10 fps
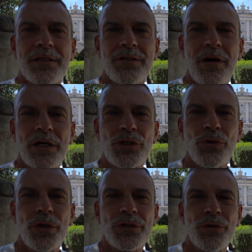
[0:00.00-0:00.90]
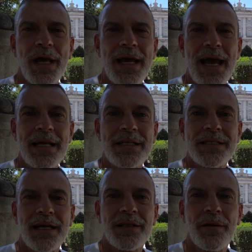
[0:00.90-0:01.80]
So our tour today ends
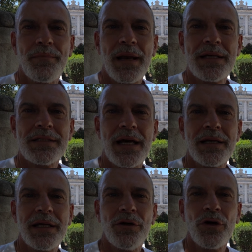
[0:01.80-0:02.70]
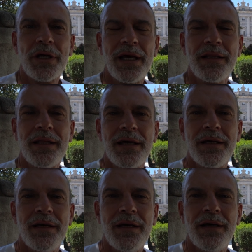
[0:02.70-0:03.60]
at the Plaza de Oriente.
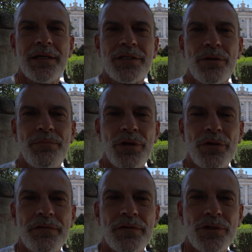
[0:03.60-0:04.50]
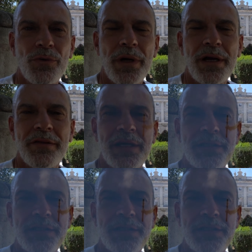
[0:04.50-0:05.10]
It's a beautiful square. They